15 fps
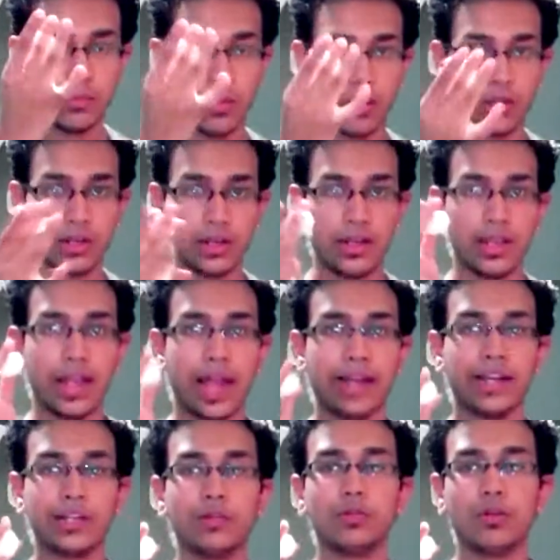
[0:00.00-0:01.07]
ball
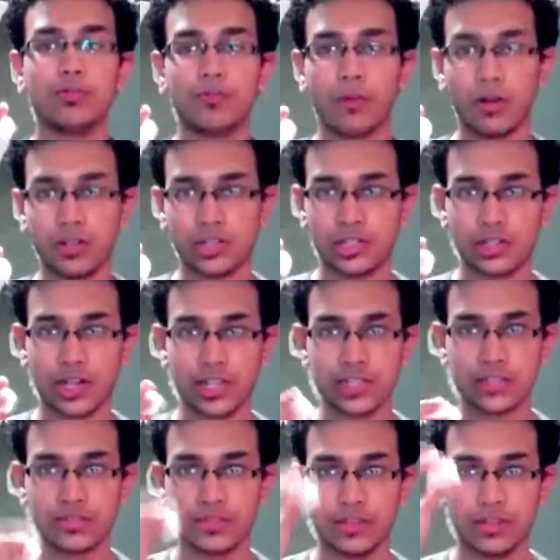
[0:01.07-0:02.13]
and I do a false
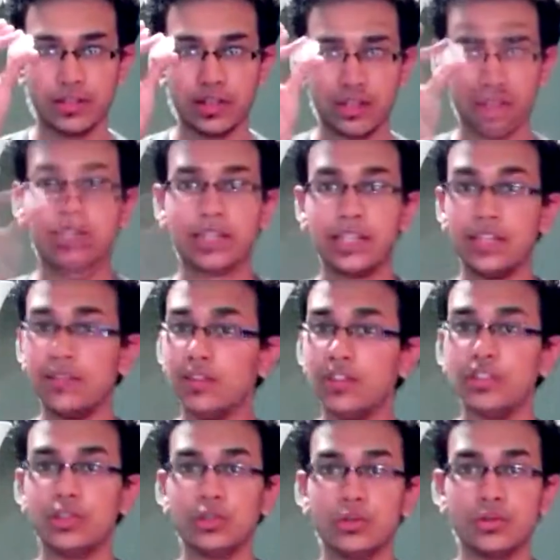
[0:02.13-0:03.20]
transfer. I can
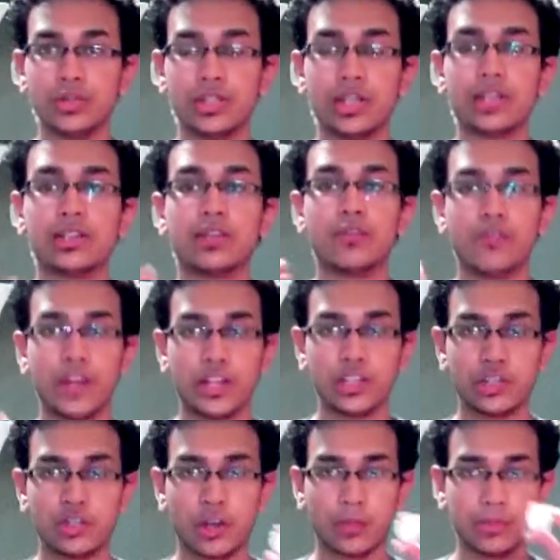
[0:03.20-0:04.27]
even use the
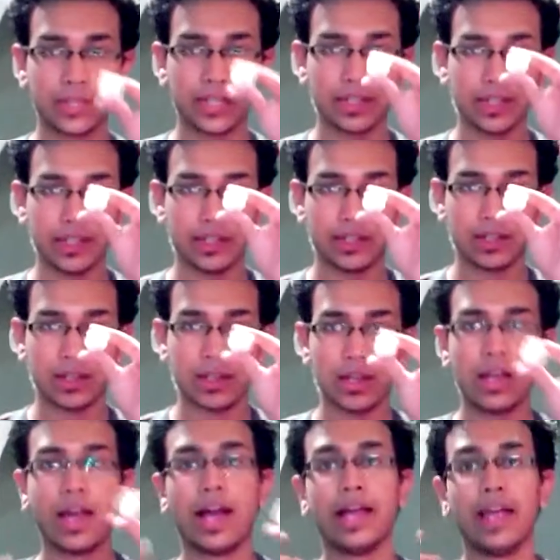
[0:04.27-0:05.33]
French drop technique.
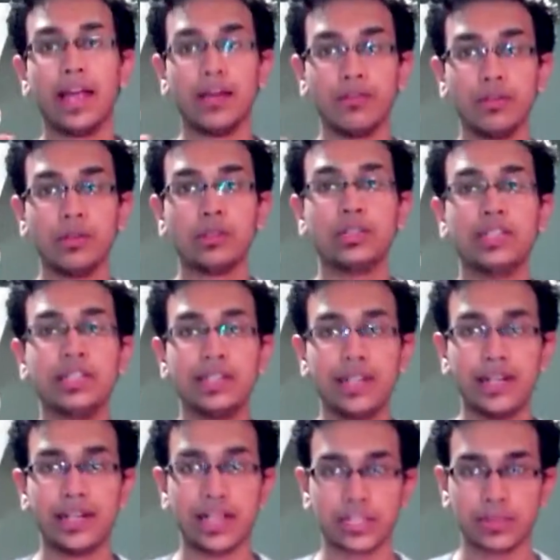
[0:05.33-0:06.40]
I have a
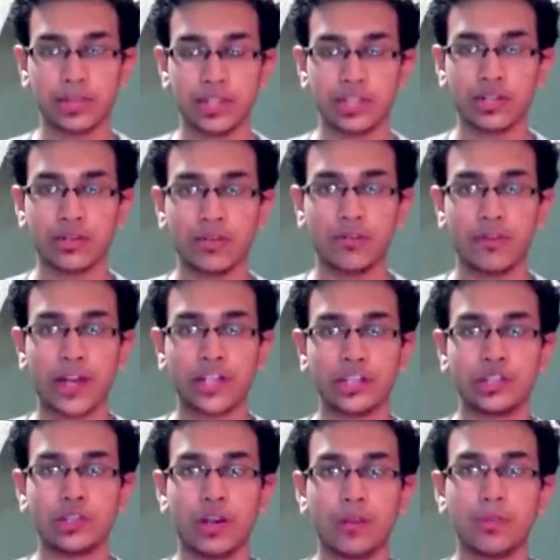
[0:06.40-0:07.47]
detailed explanation of the
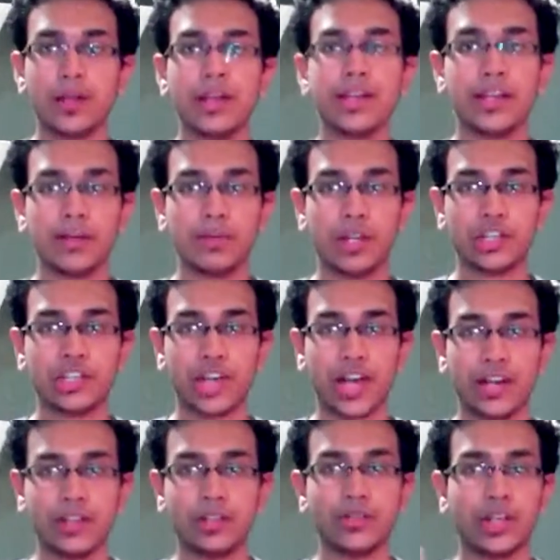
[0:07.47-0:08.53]
French drop in my
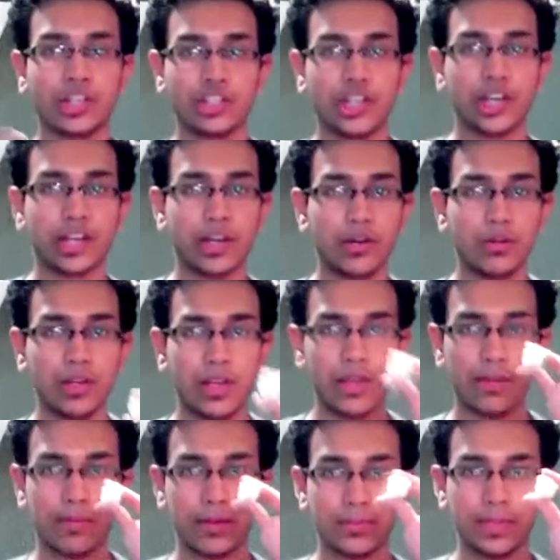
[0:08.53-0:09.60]
channel, you can check it out.
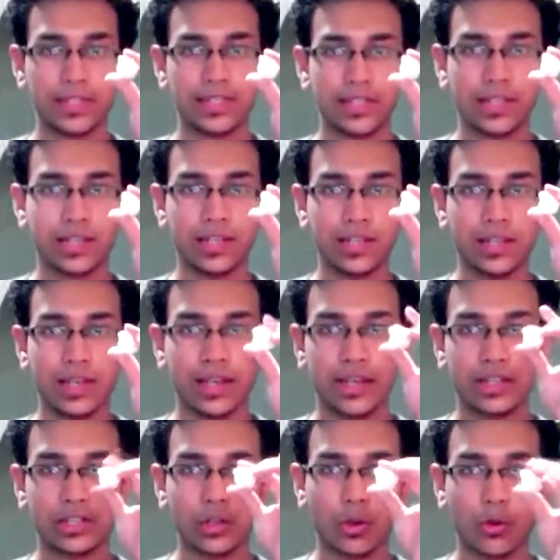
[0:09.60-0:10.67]
But basically,
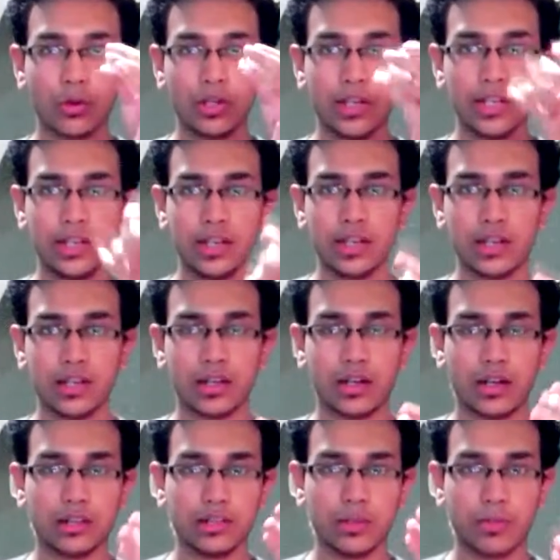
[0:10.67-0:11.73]
it's holding
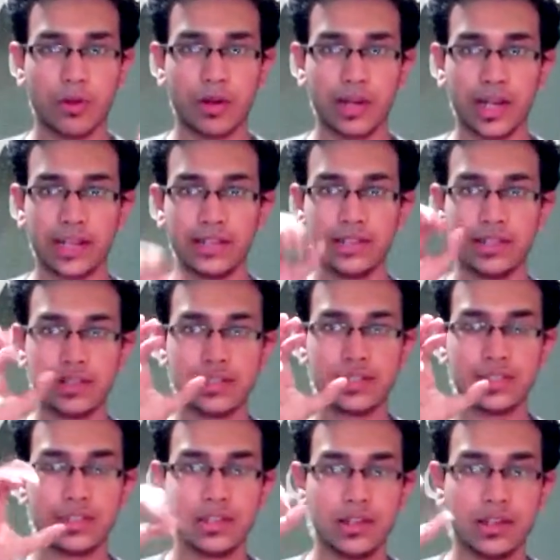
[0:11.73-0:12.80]
the ball like
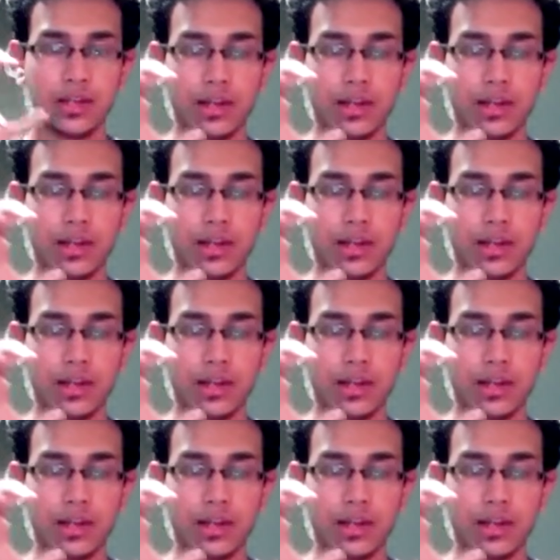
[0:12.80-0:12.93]
this,